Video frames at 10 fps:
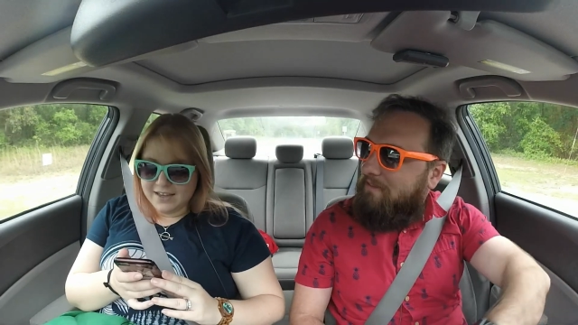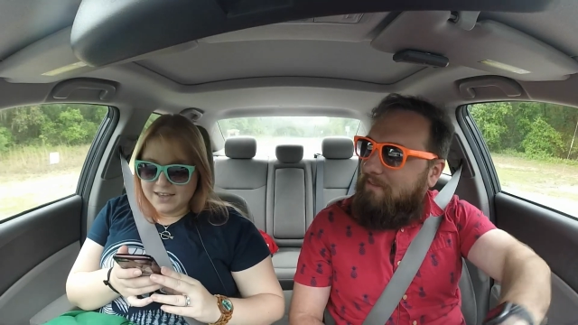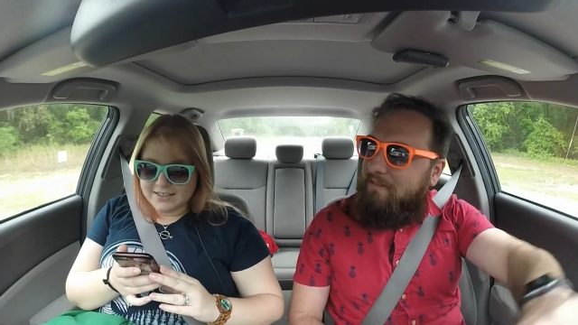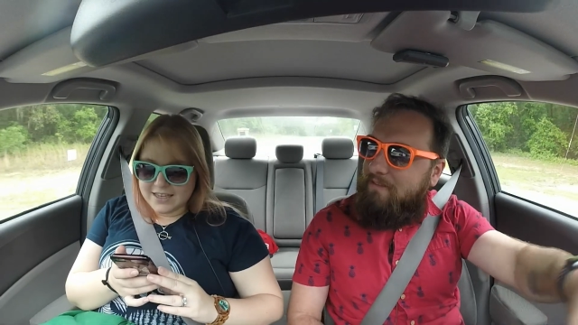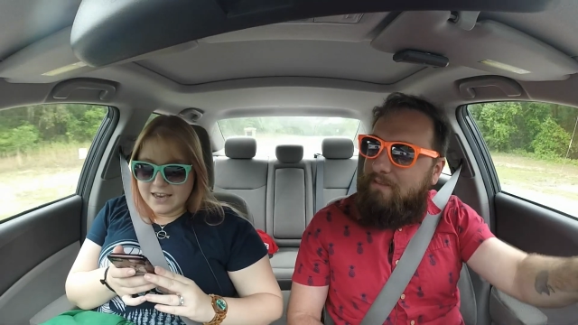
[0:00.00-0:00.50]

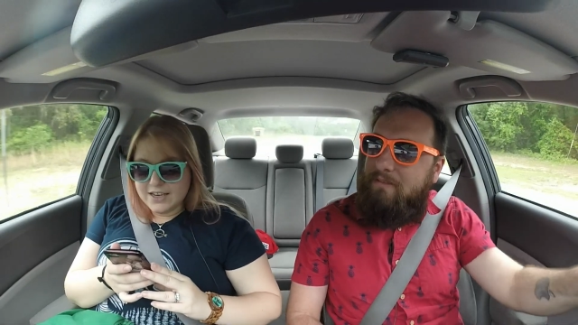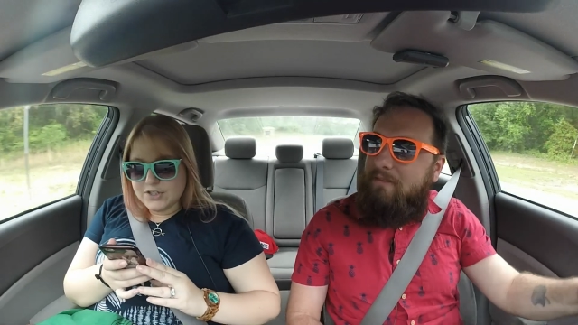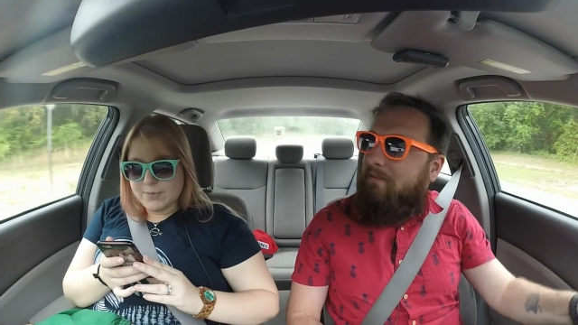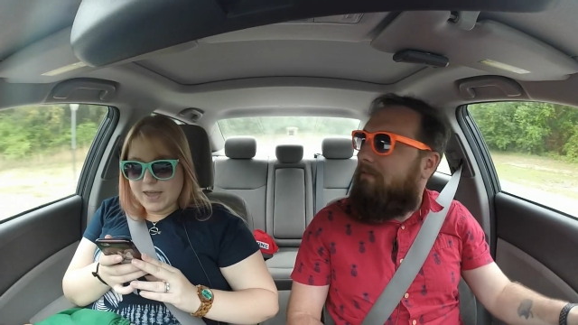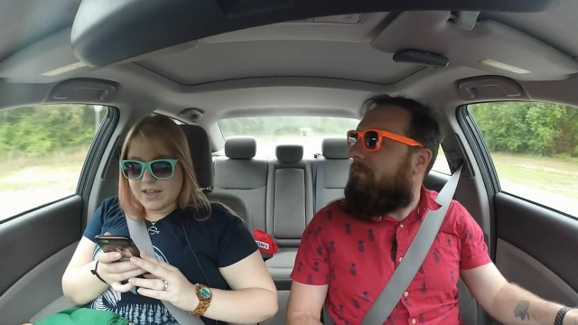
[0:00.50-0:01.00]
Speaker 1: Set in
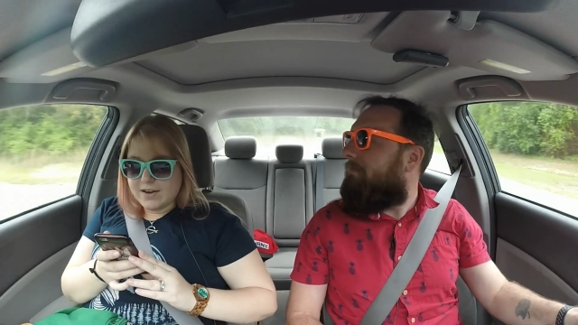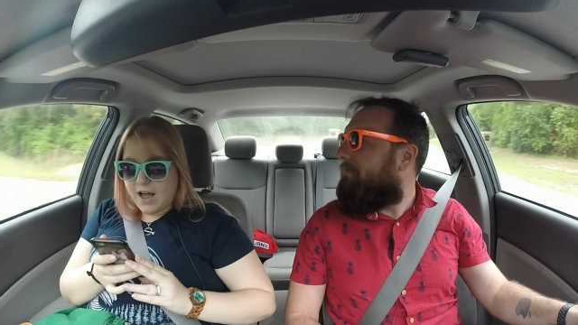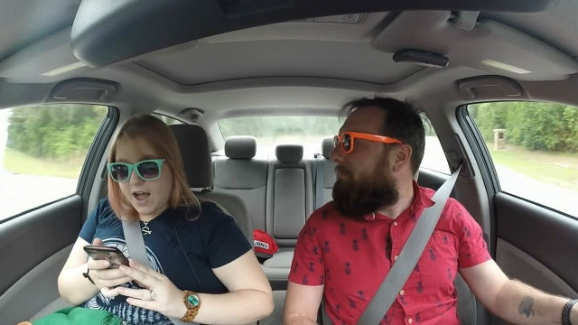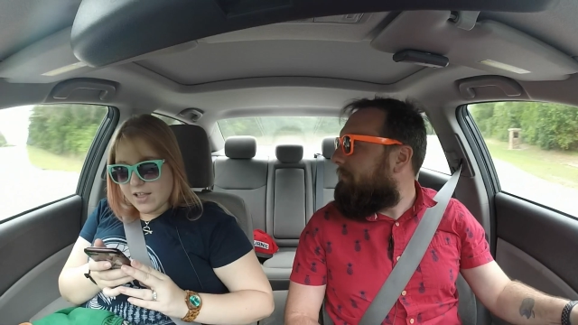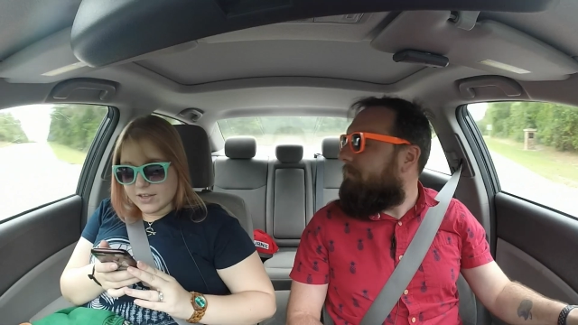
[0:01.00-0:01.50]
Japan,
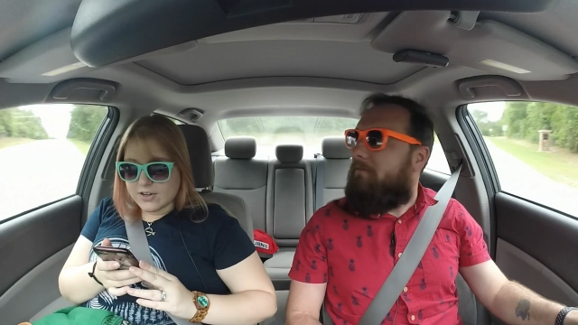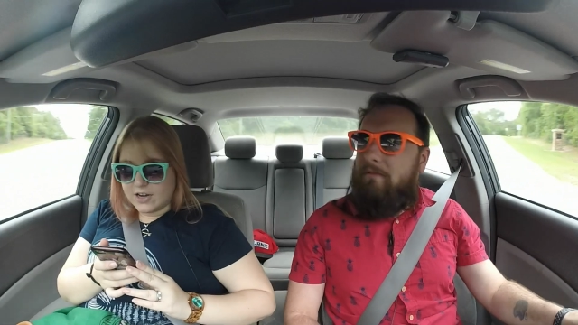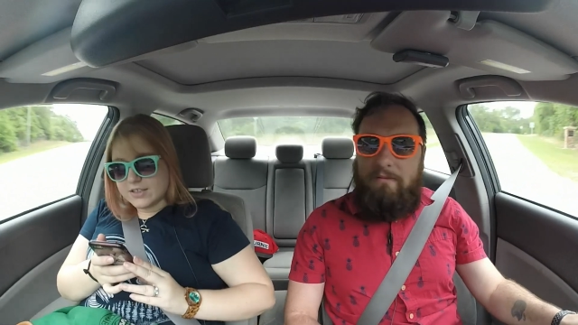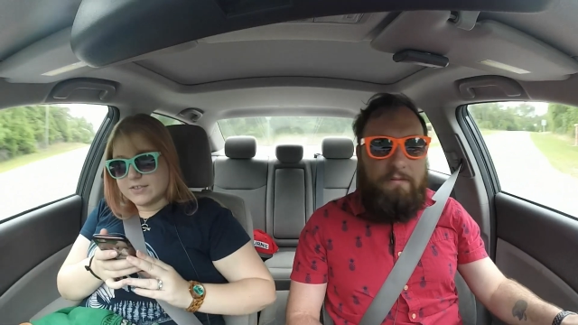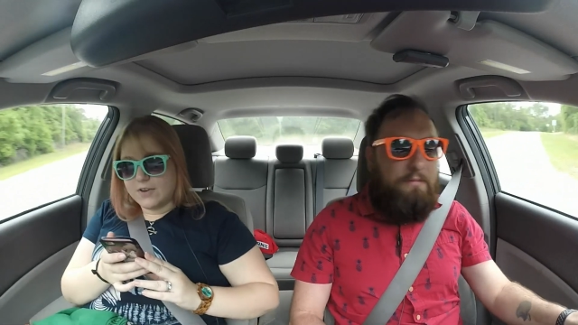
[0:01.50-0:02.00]
Isle of
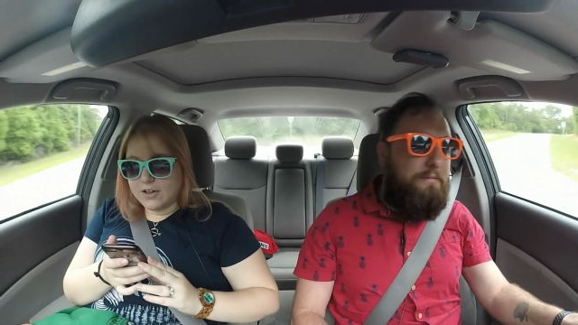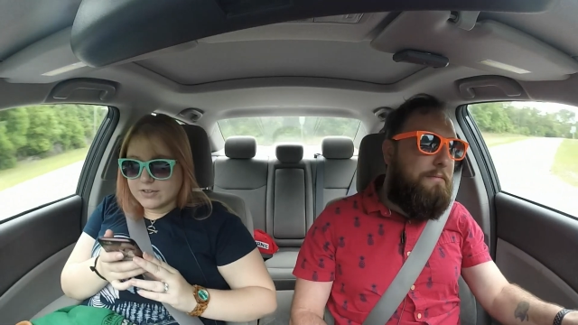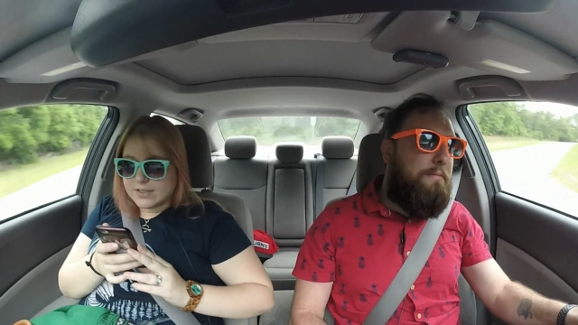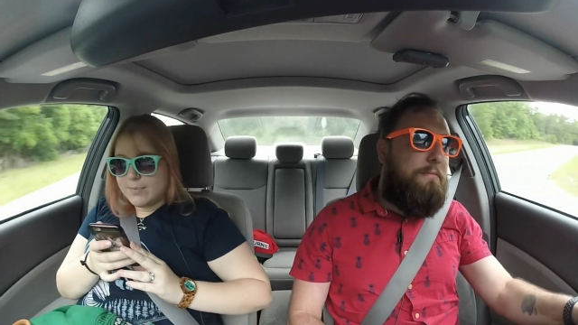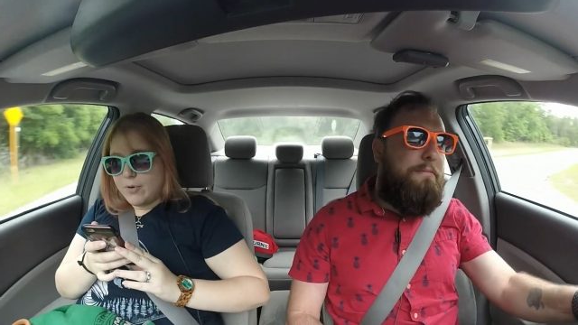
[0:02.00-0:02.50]
Dogs
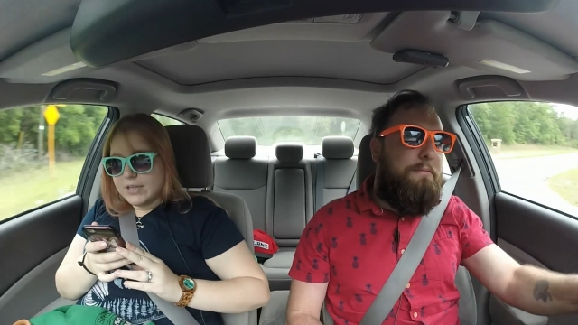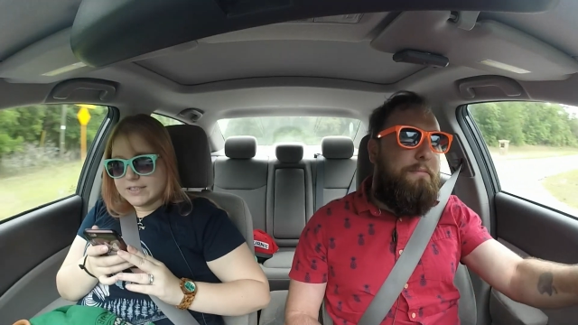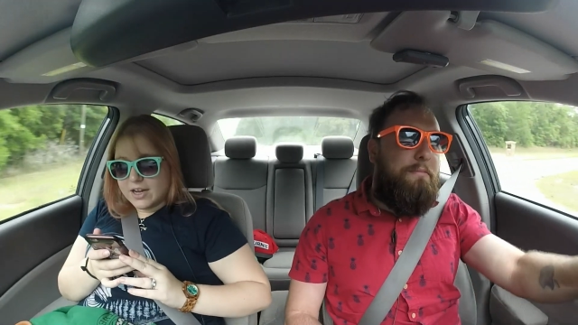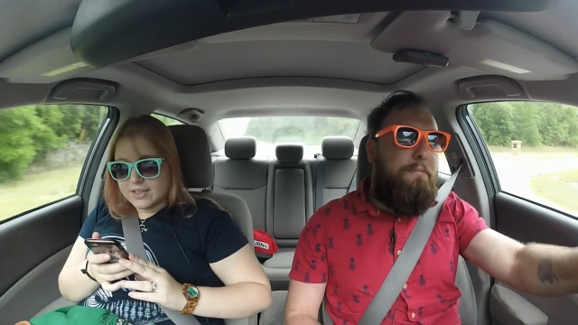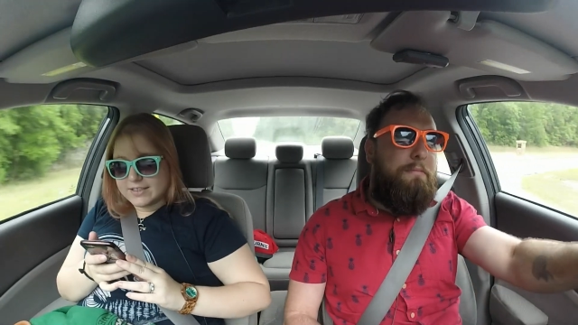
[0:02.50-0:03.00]
follows a
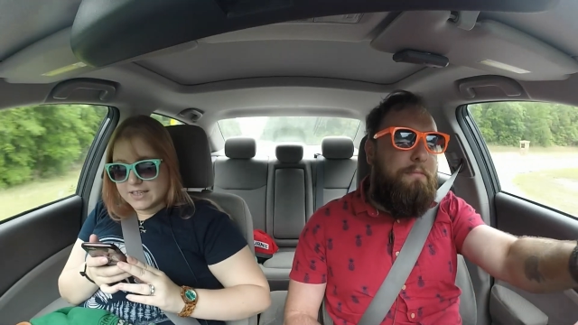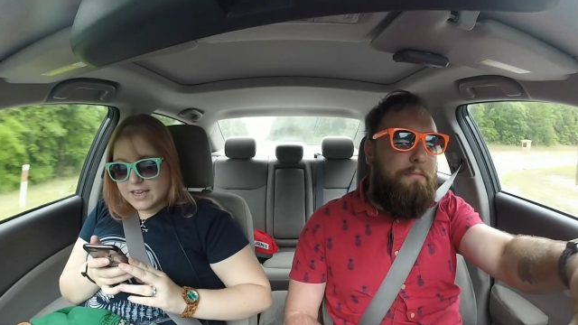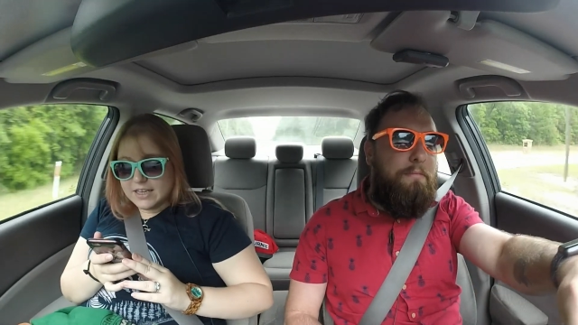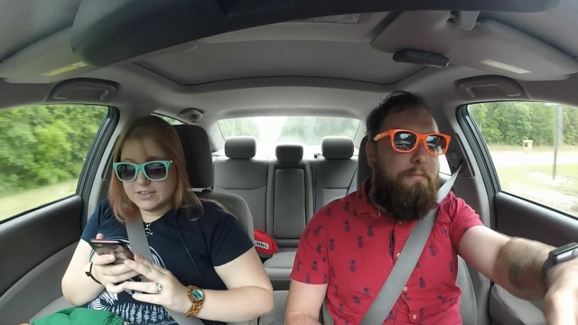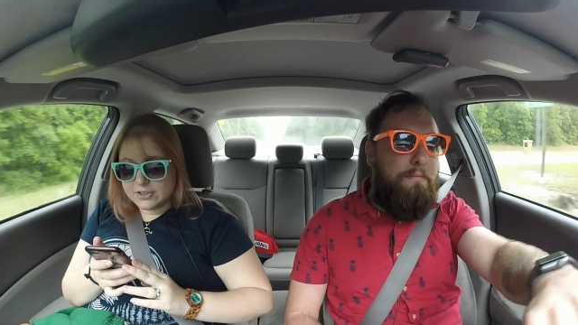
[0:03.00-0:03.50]
boy's odyssey
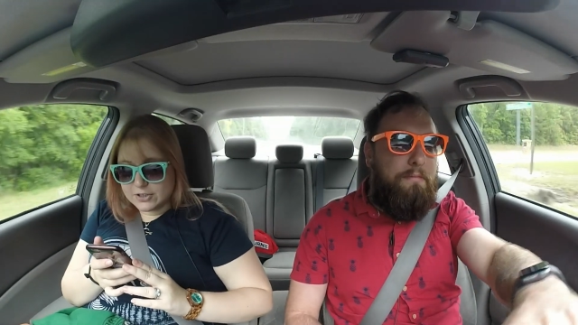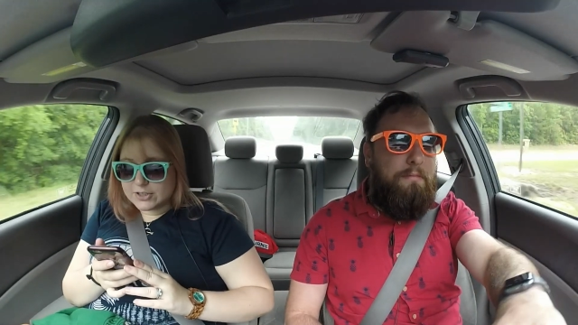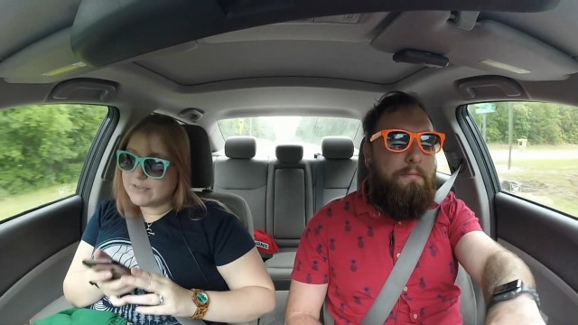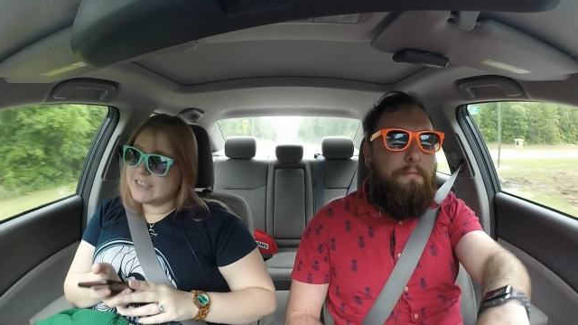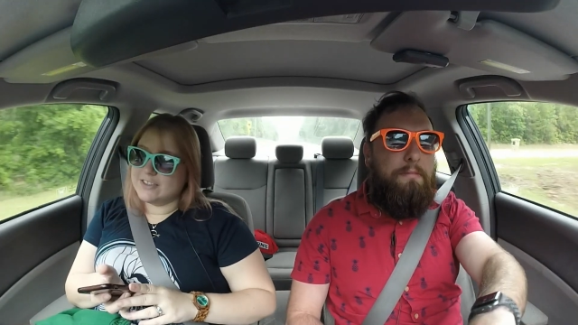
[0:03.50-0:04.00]
in search
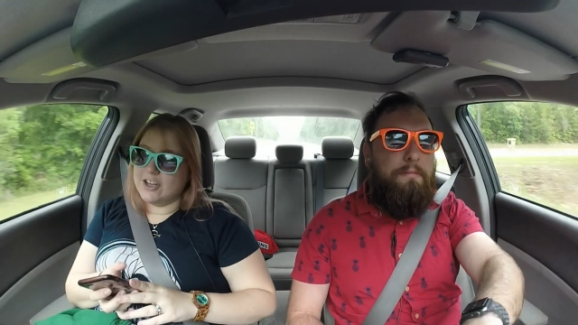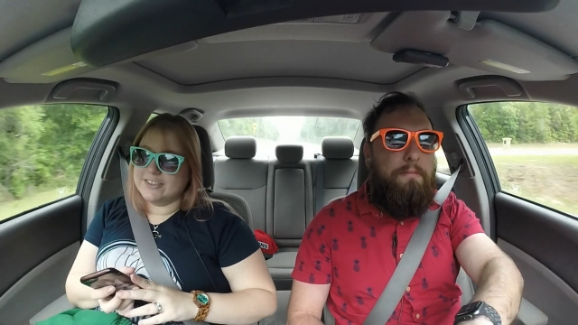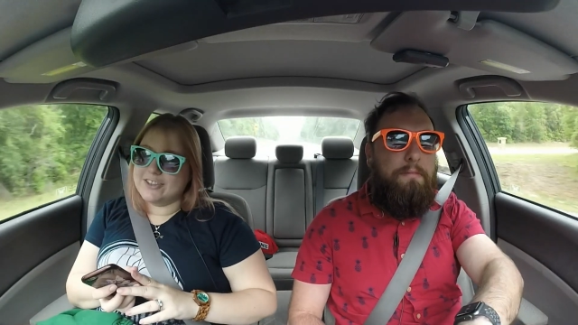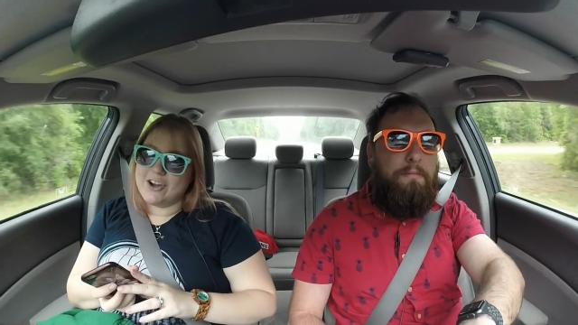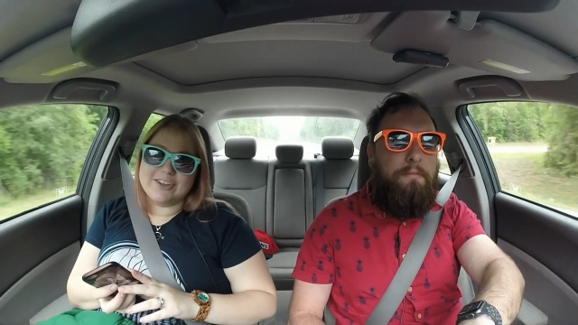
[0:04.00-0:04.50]
of his
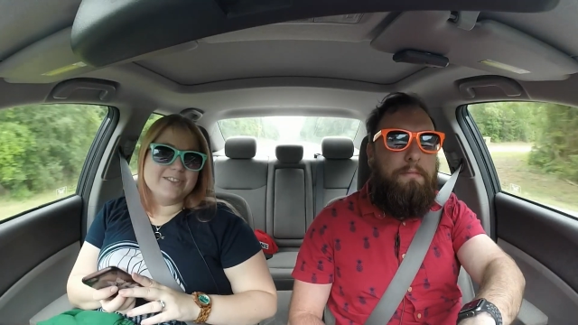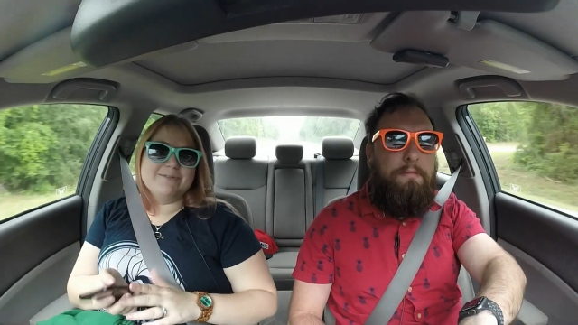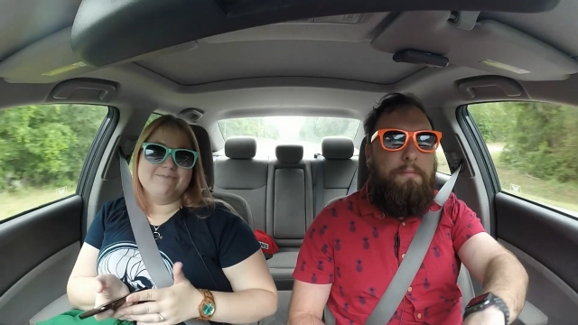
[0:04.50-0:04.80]
lost dog